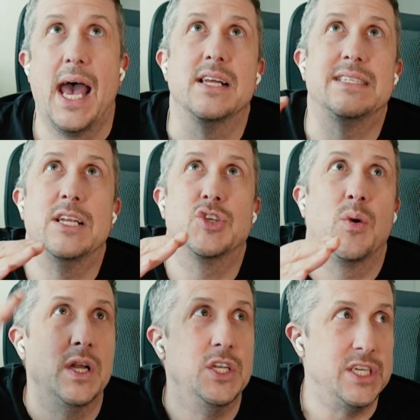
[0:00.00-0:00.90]
essentially
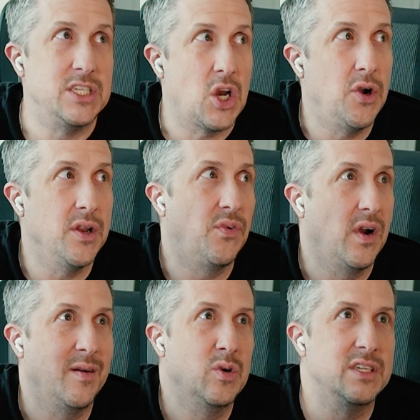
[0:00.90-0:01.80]
what she started
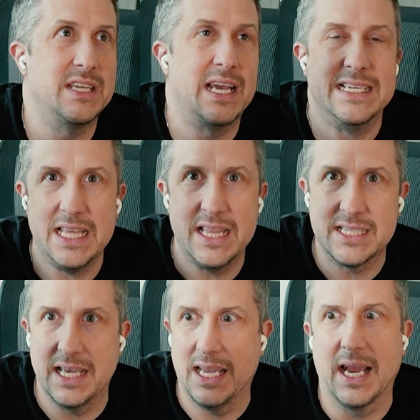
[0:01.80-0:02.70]
from was, I see
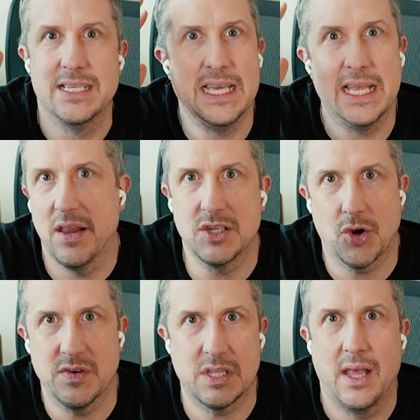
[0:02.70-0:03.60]
this thing, I see it at the
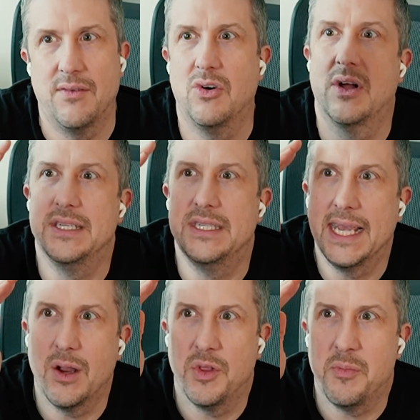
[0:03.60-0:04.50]
surface level, I
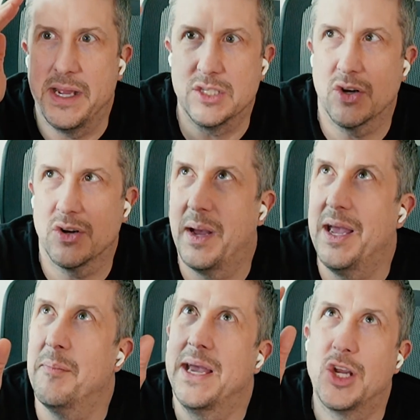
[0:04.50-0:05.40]
take it with
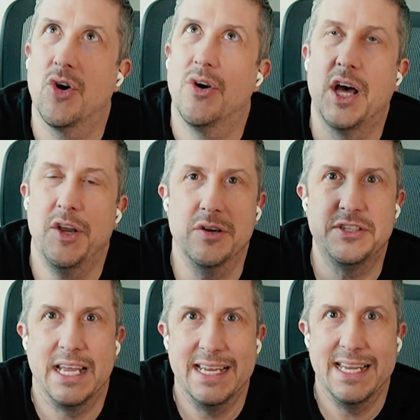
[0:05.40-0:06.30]
my current
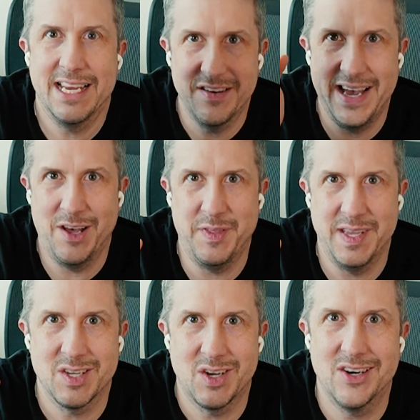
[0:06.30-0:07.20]
understanding of how
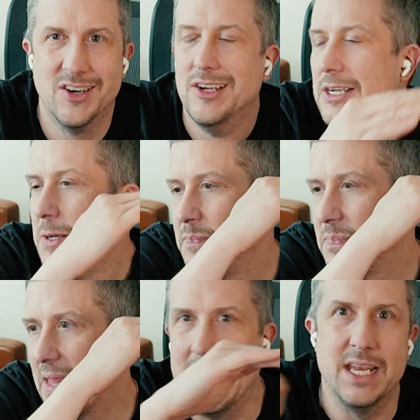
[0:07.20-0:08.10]
things are,
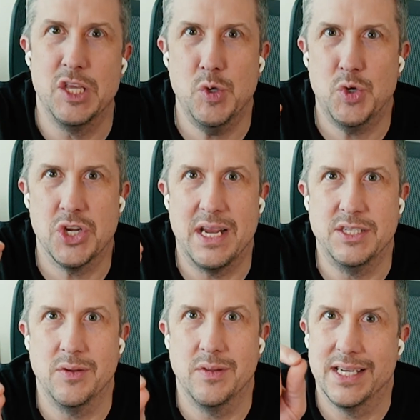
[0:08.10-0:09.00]
and you should
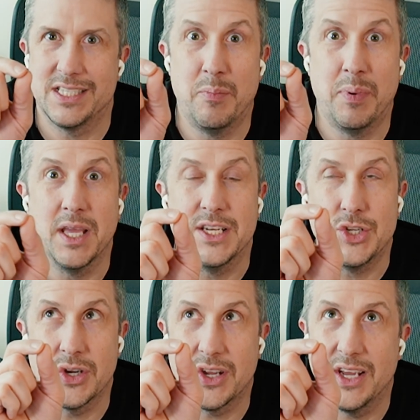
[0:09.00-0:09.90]
not do this. But it
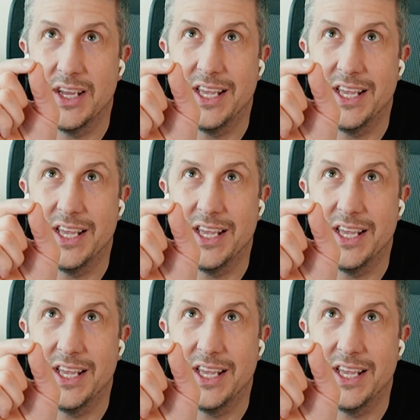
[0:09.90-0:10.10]
took